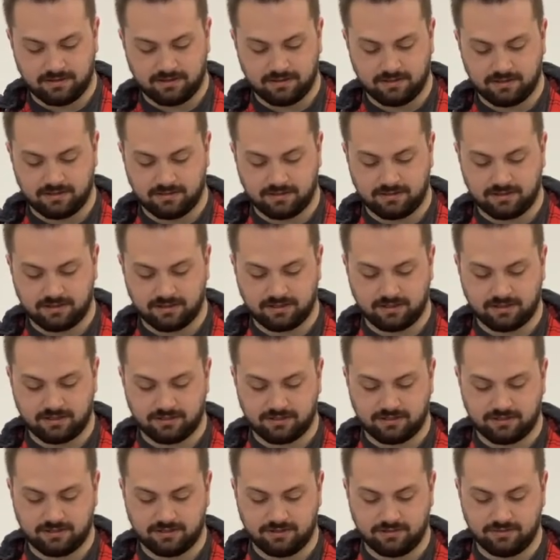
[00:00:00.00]
stick it
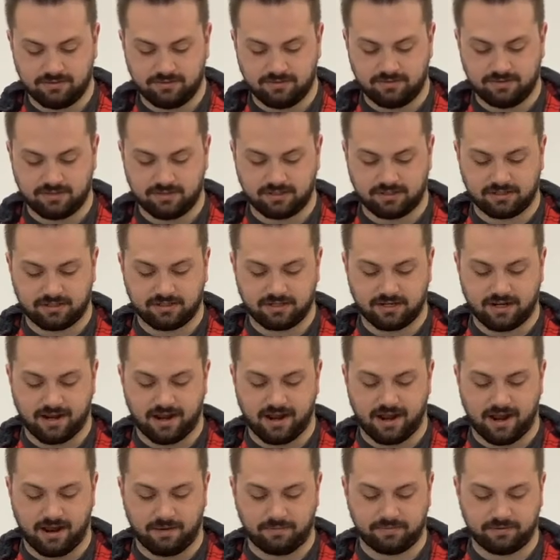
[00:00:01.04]
to the
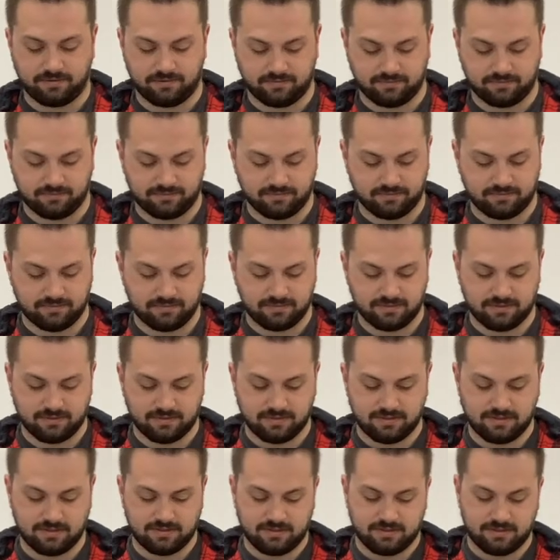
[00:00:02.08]
top.
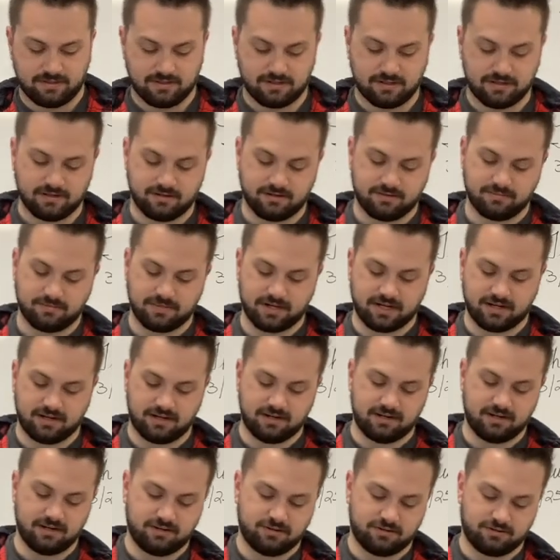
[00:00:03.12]
You might
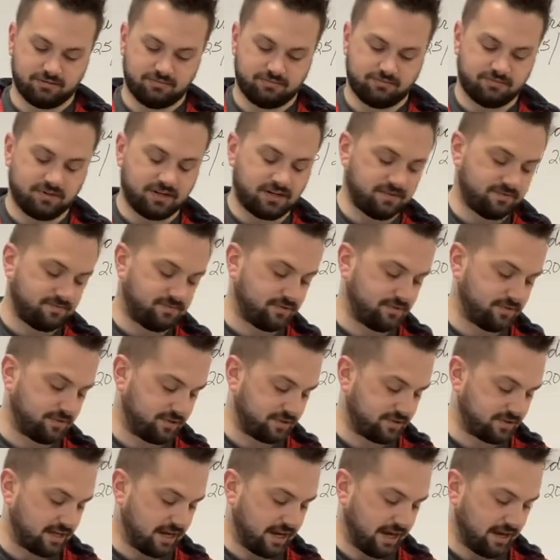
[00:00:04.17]
need to reinforce
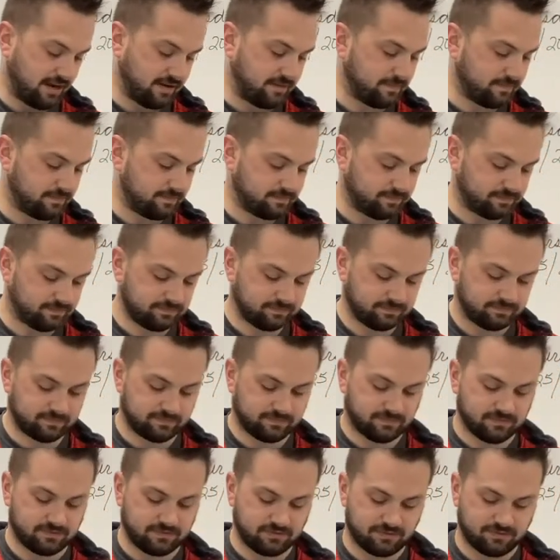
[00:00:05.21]
that.
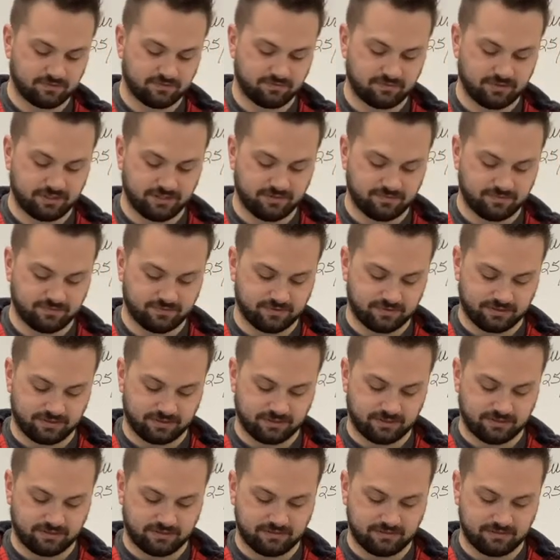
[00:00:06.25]
Let's reinforce it.